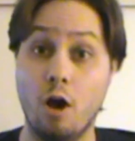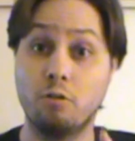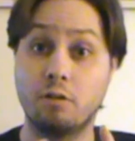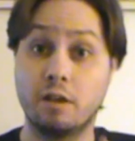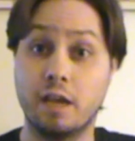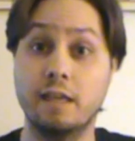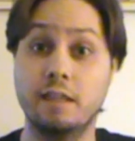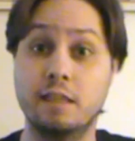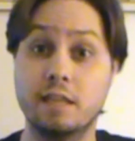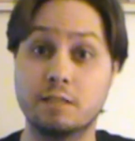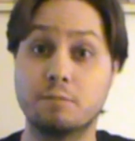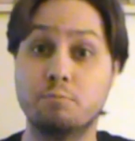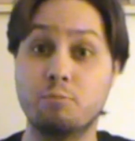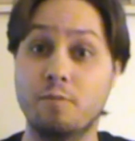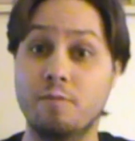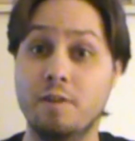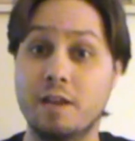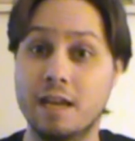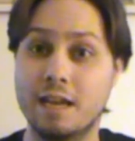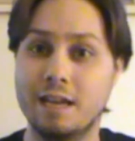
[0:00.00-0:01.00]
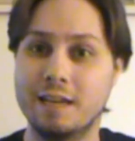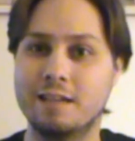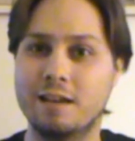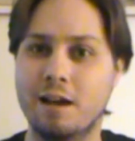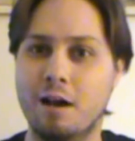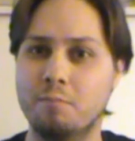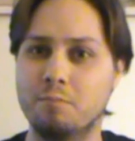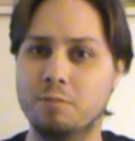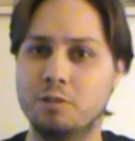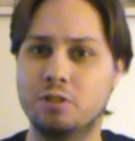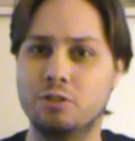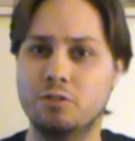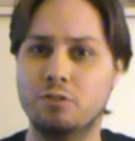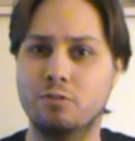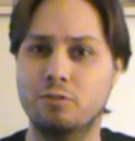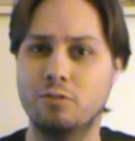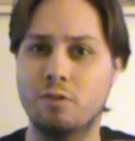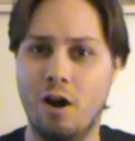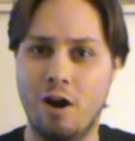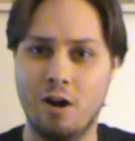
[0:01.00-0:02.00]
Okay, this movie didn't come
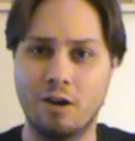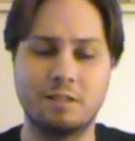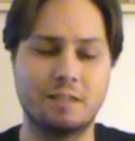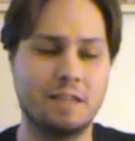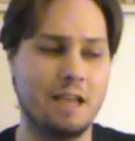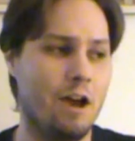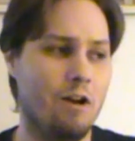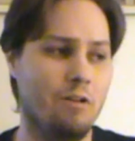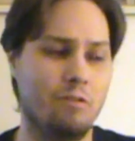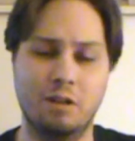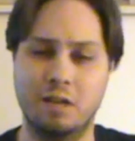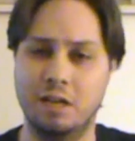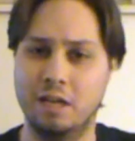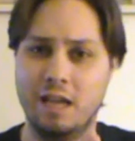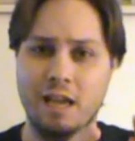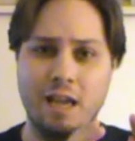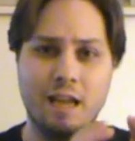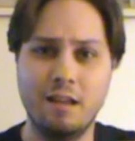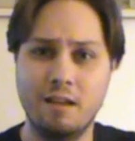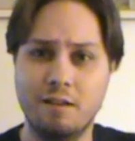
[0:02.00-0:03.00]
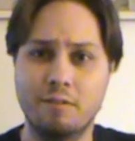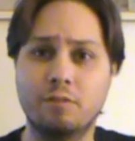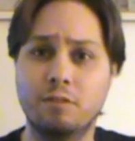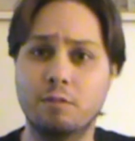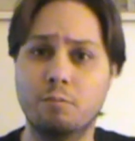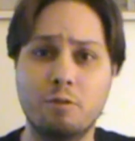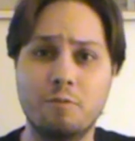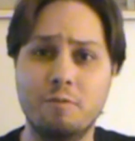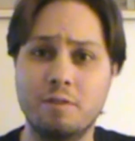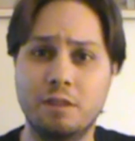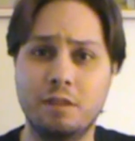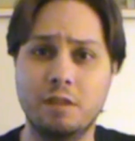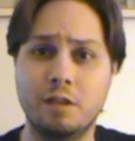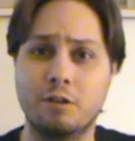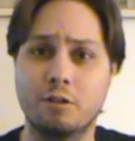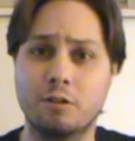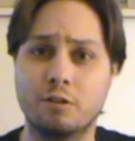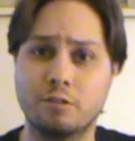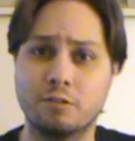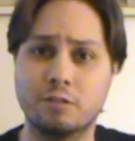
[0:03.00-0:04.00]
to our town in any of the movie
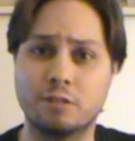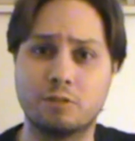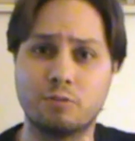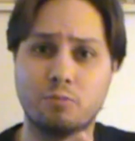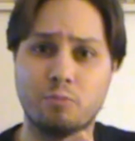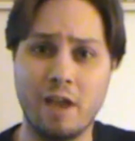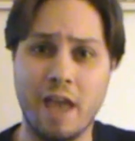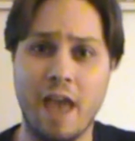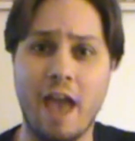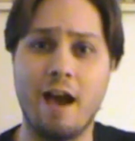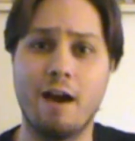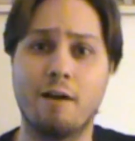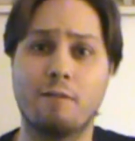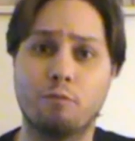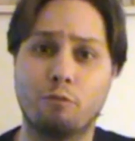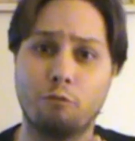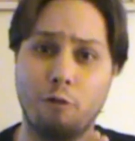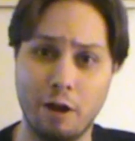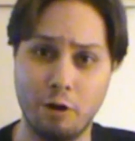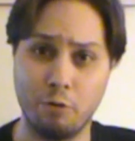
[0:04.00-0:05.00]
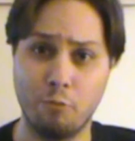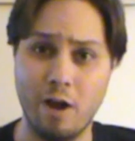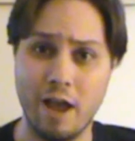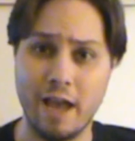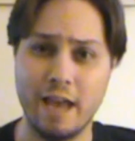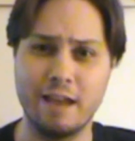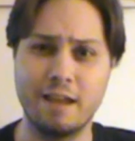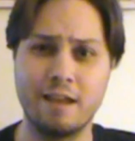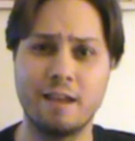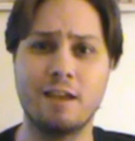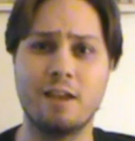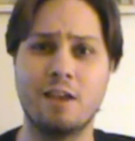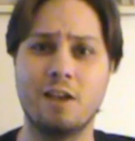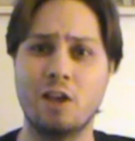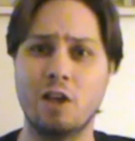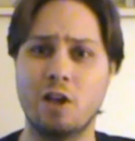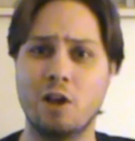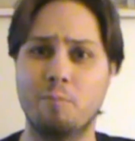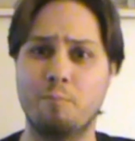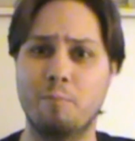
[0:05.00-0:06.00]
theaters we have right away,
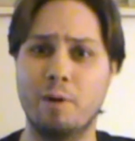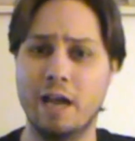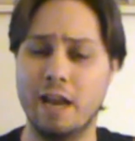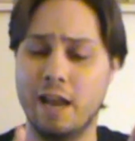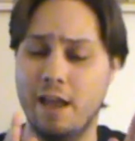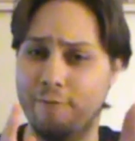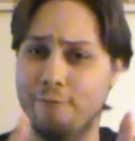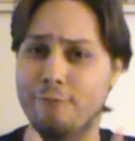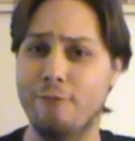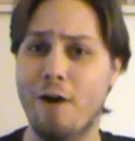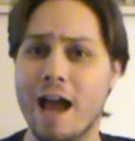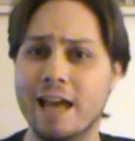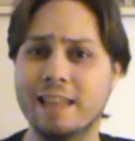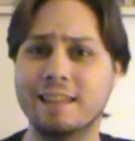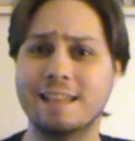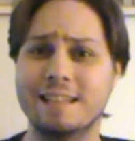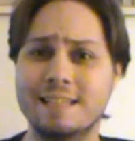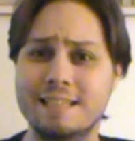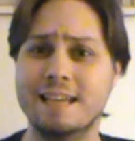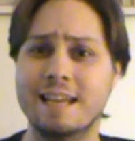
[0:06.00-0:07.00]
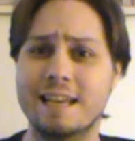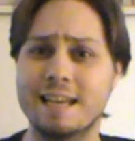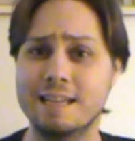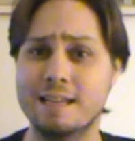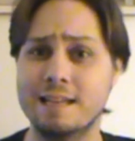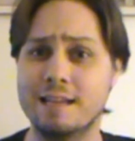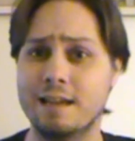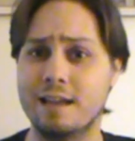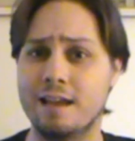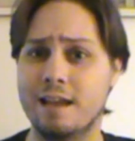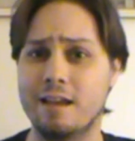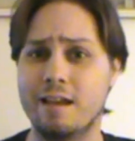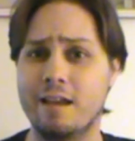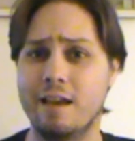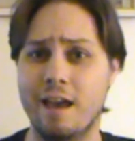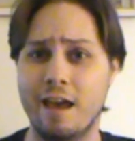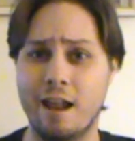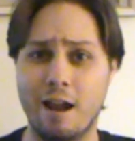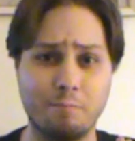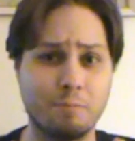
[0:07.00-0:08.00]
but it finally did,
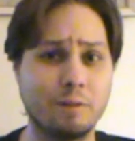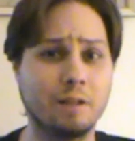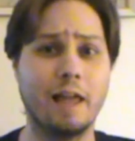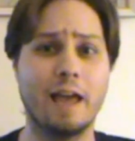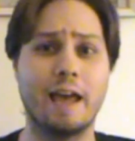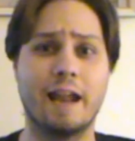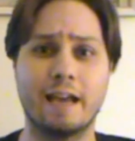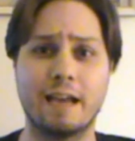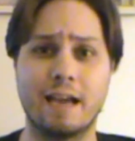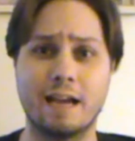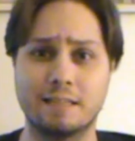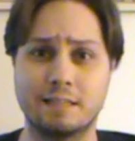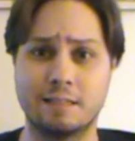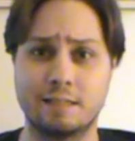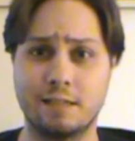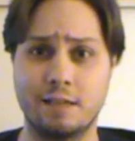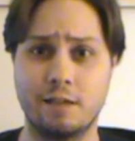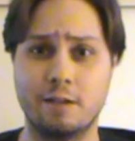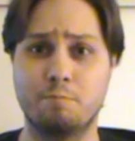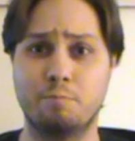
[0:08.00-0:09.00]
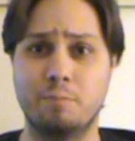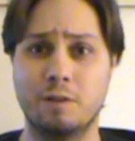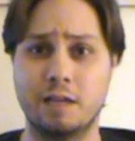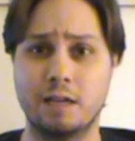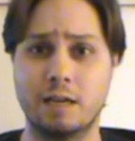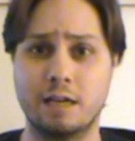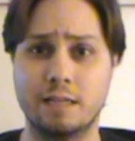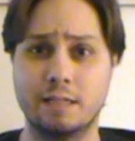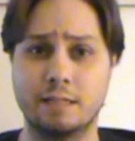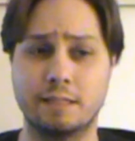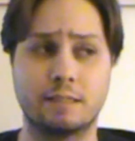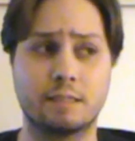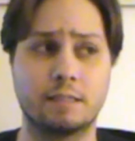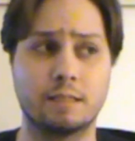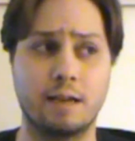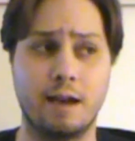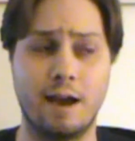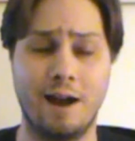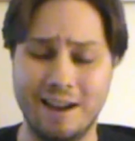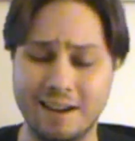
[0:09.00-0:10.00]
and I'm glad I got to see it
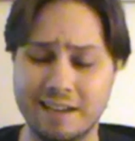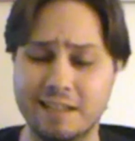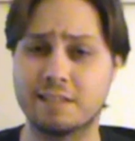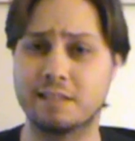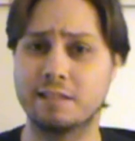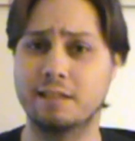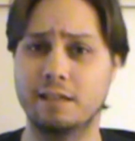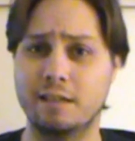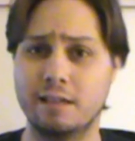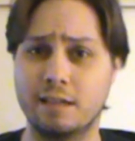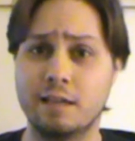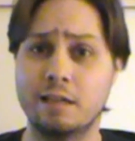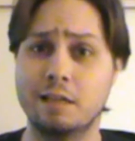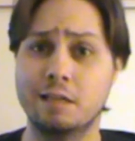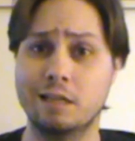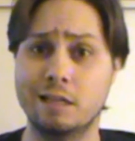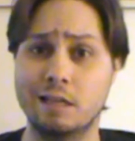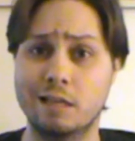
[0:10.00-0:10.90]
because, honestly,